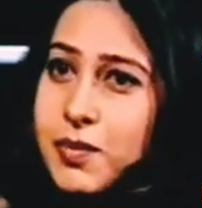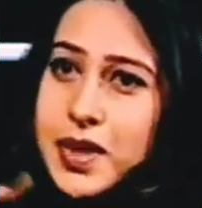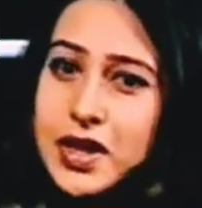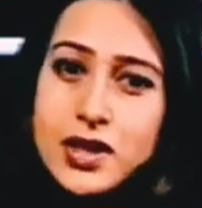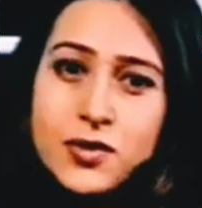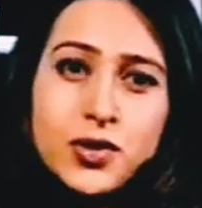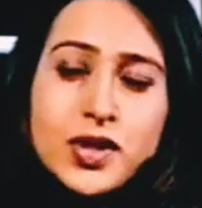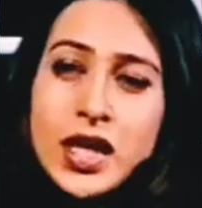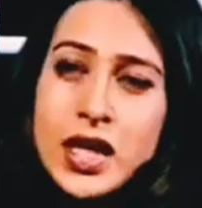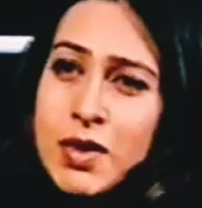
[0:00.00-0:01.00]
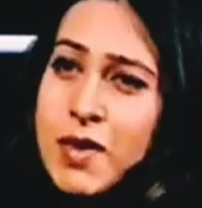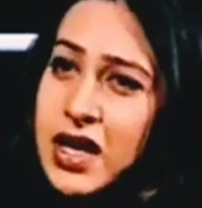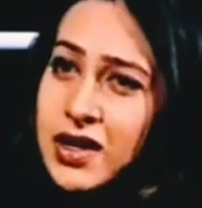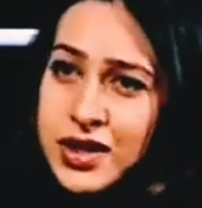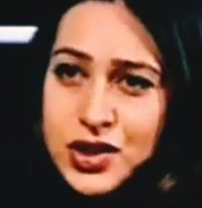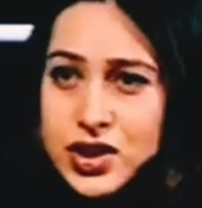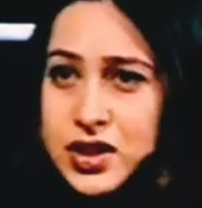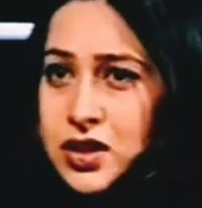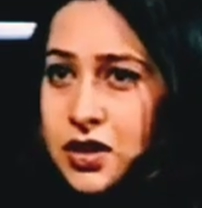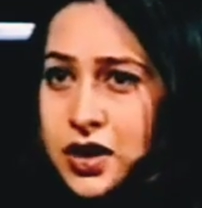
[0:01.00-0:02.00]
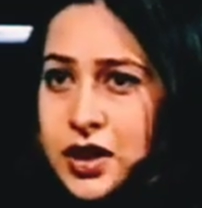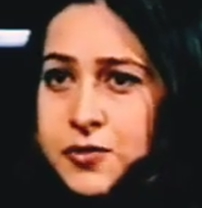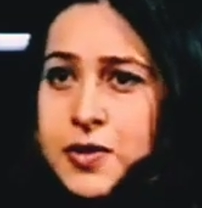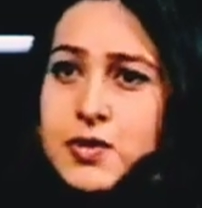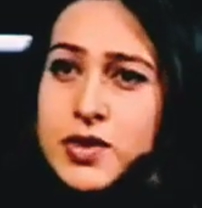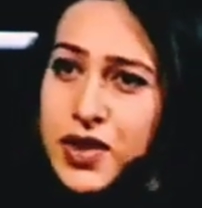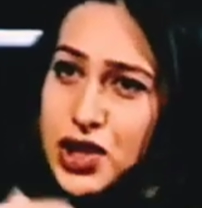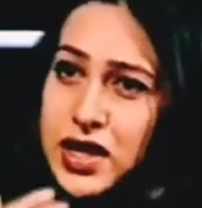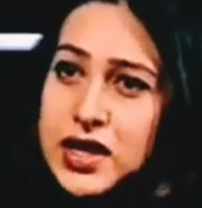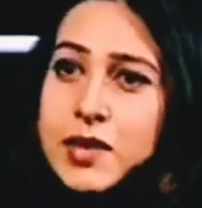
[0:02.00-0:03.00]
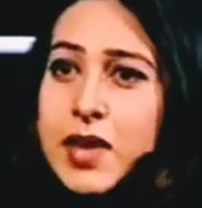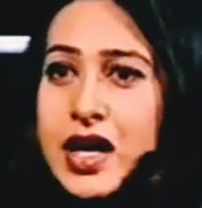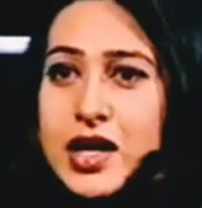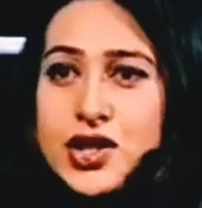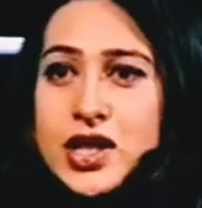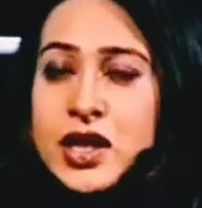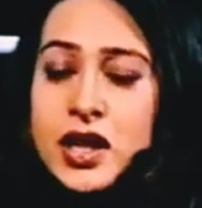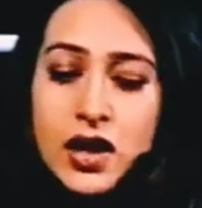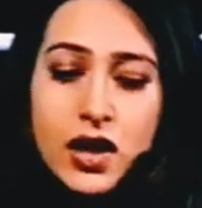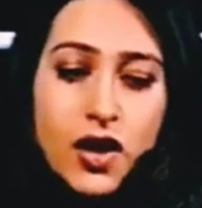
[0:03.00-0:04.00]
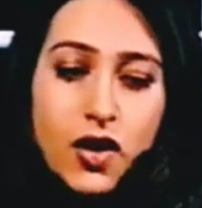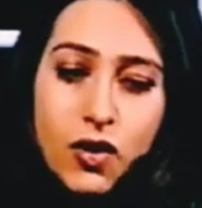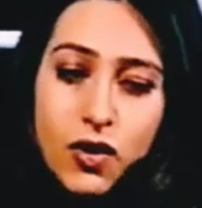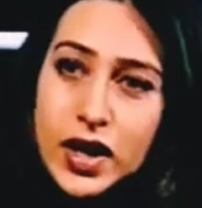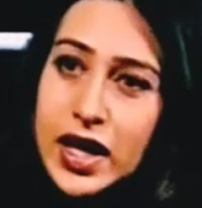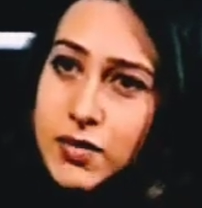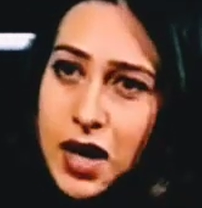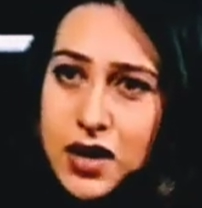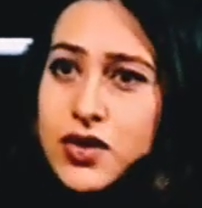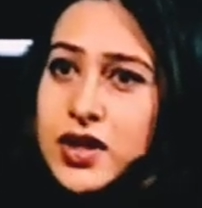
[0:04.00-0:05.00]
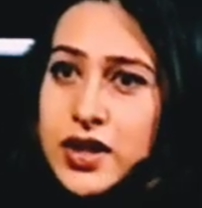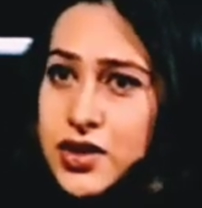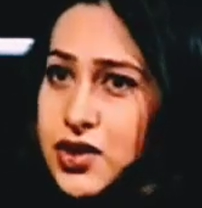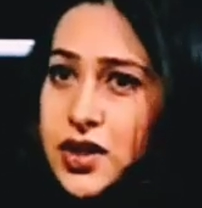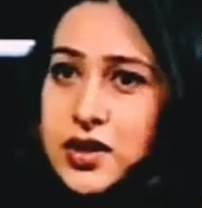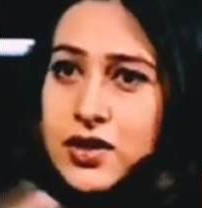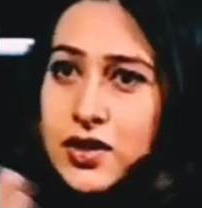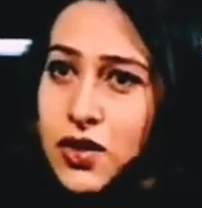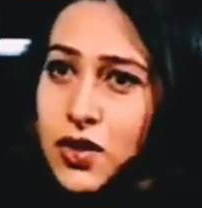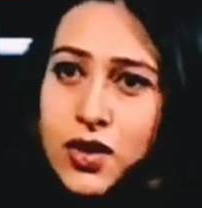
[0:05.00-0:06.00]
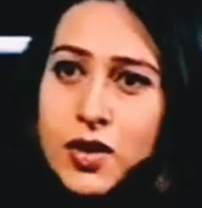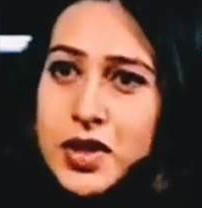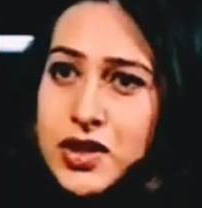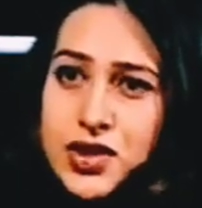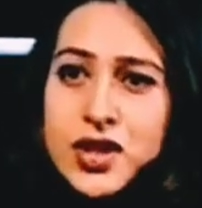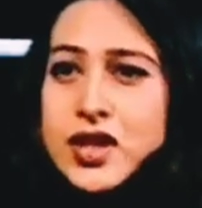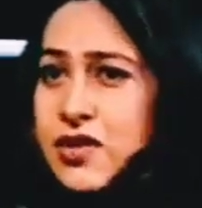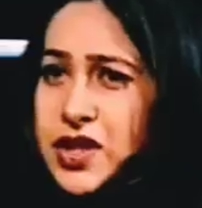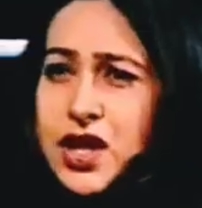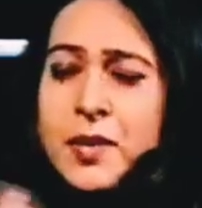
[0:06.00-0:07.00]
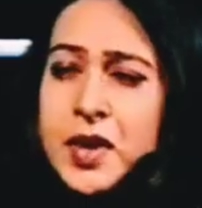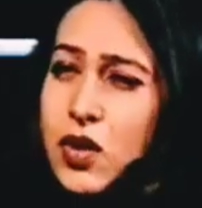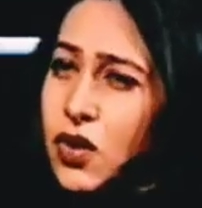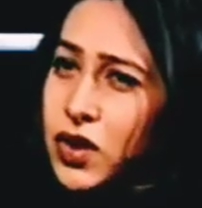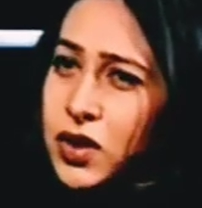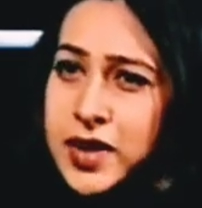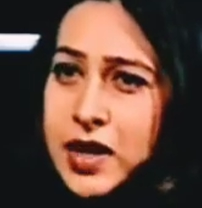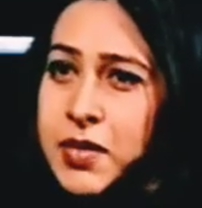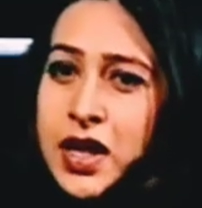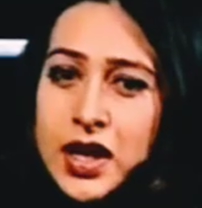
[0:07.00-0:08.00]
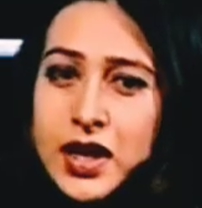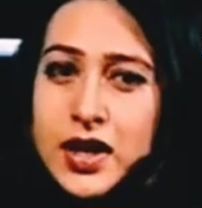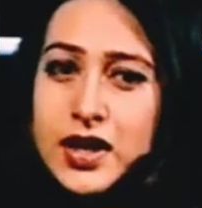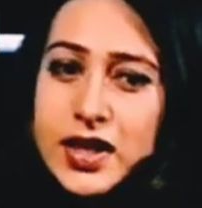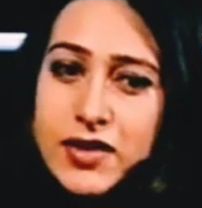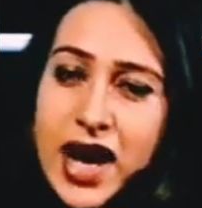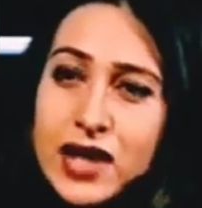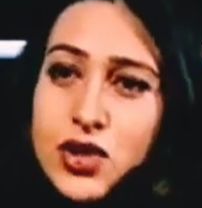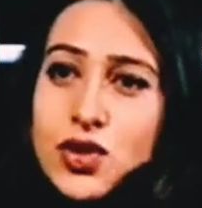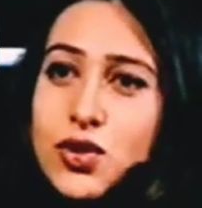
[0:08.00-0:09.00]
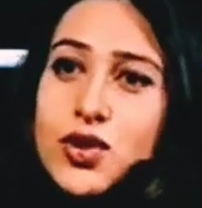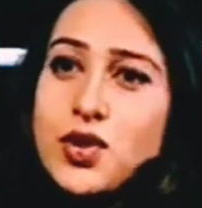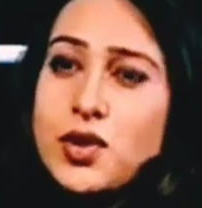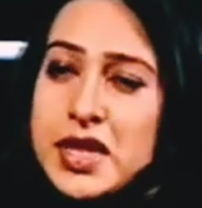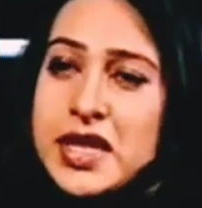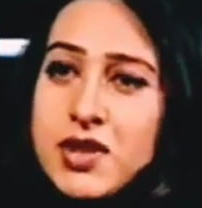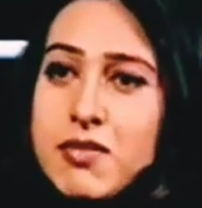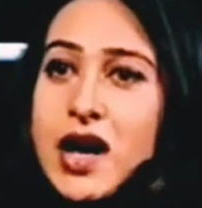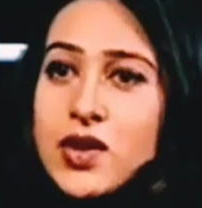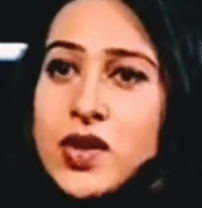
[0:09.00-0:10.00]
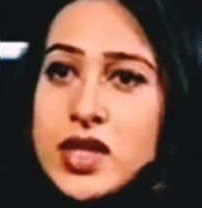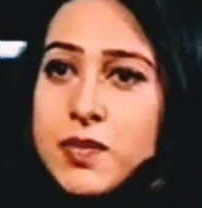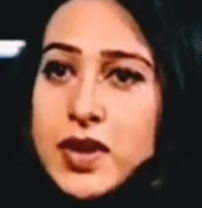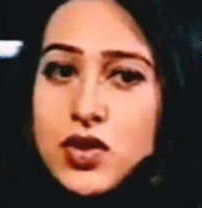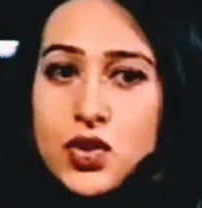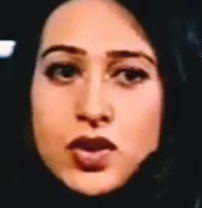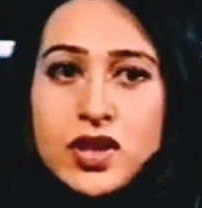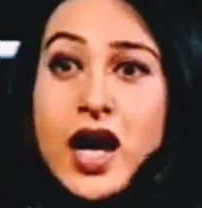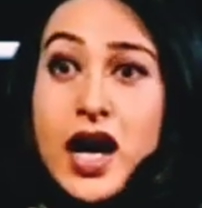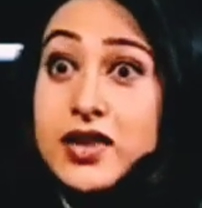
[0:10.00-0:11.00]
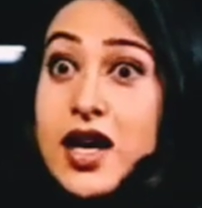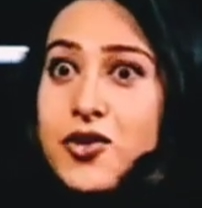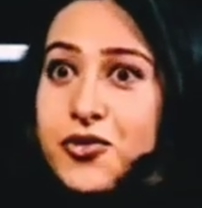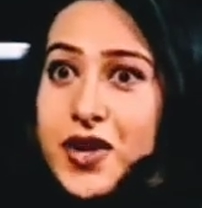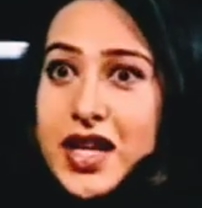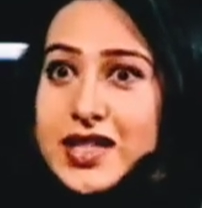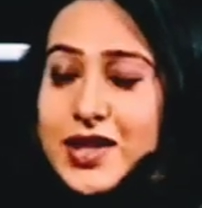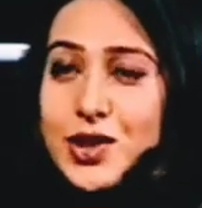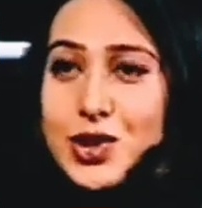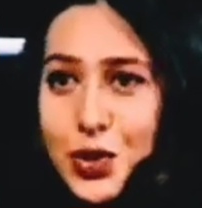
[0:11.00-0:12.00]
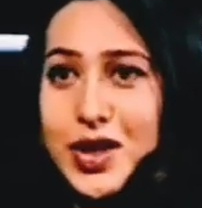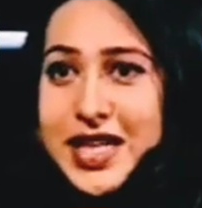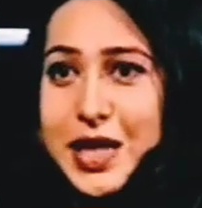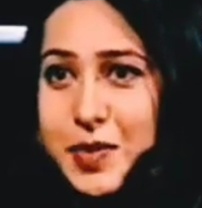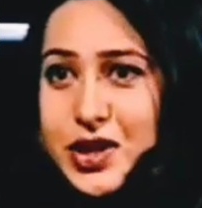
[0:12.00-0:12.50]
Be it if you see Hema Malini ji's earlier films, Vajayanti Mala ji, or like Madhuri Dixit, or I mean Sridevi ji, I mean all of them, they've had to go through. I mean, even Madhuri's been through the dhak dhak phase and the choli ke